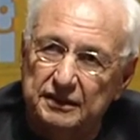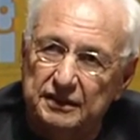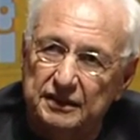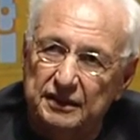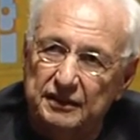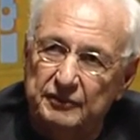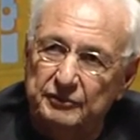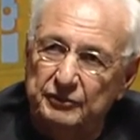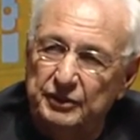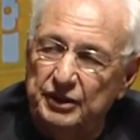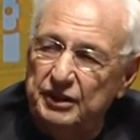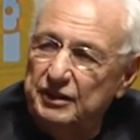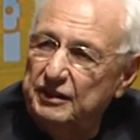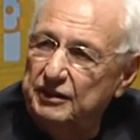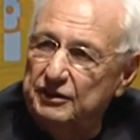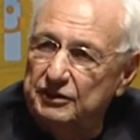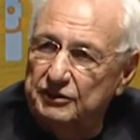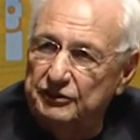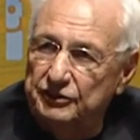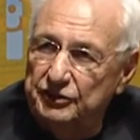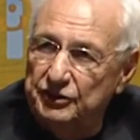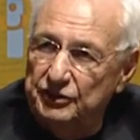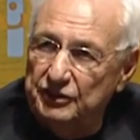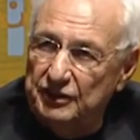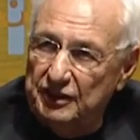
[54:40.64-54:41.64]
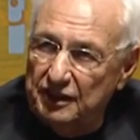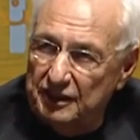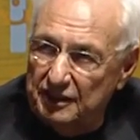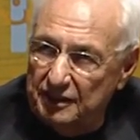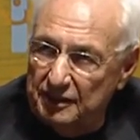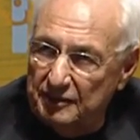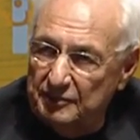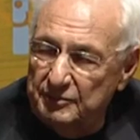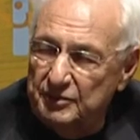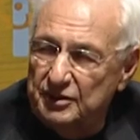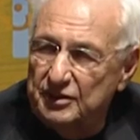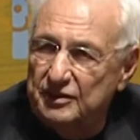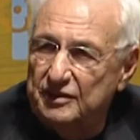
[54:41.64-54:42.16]
I've been here a few
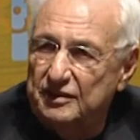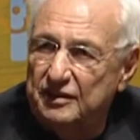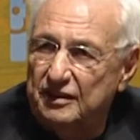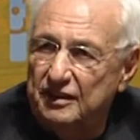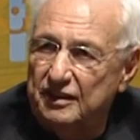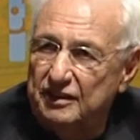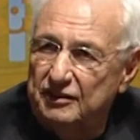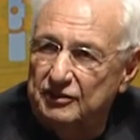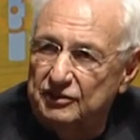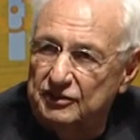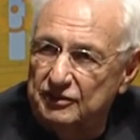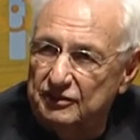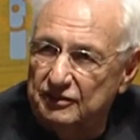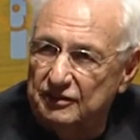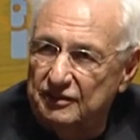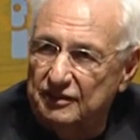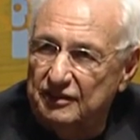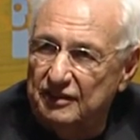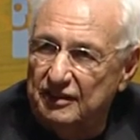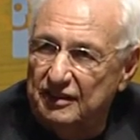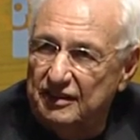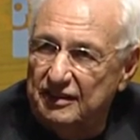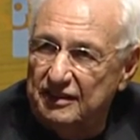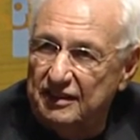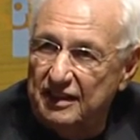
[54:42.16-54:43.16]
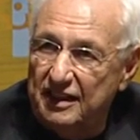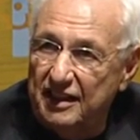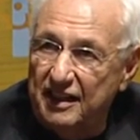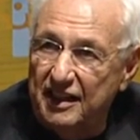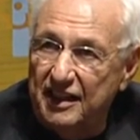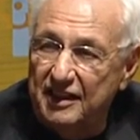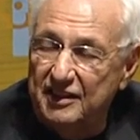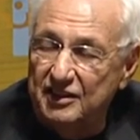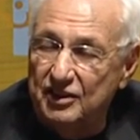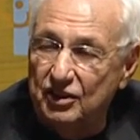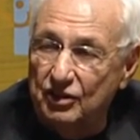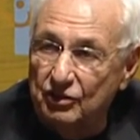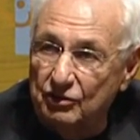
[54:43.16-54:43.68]
times. I don't say
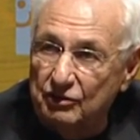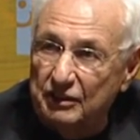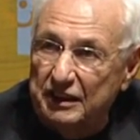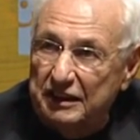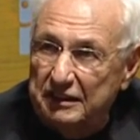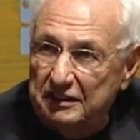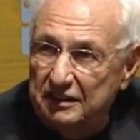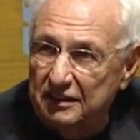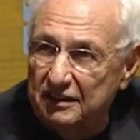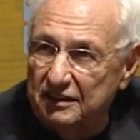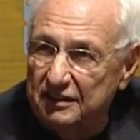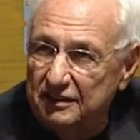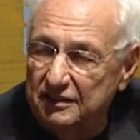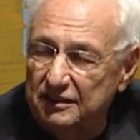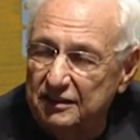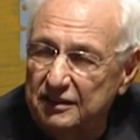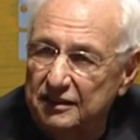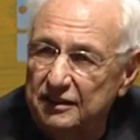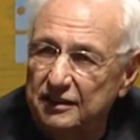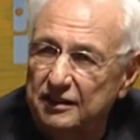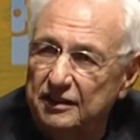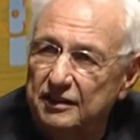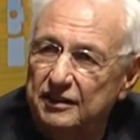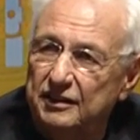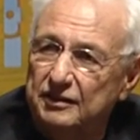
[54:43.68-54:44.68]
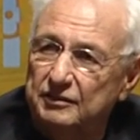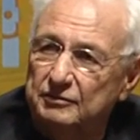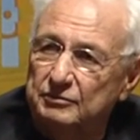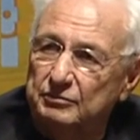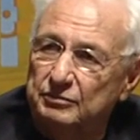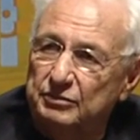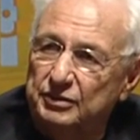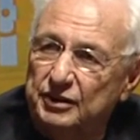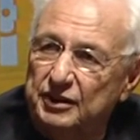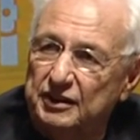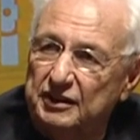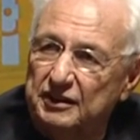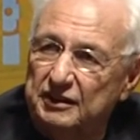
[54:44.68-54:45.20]
I know it,
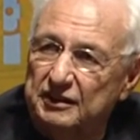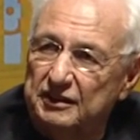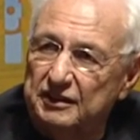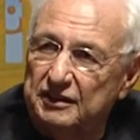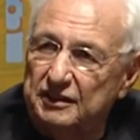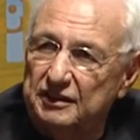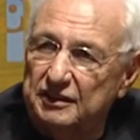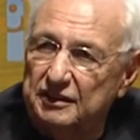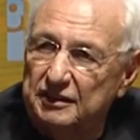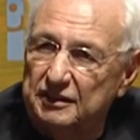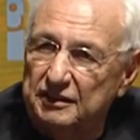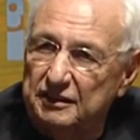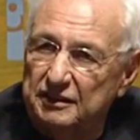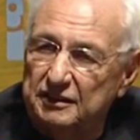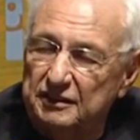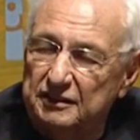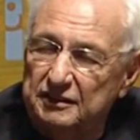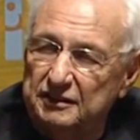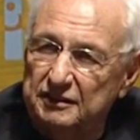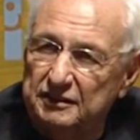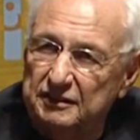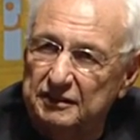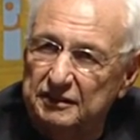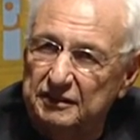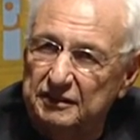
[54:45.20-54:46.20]
but uh,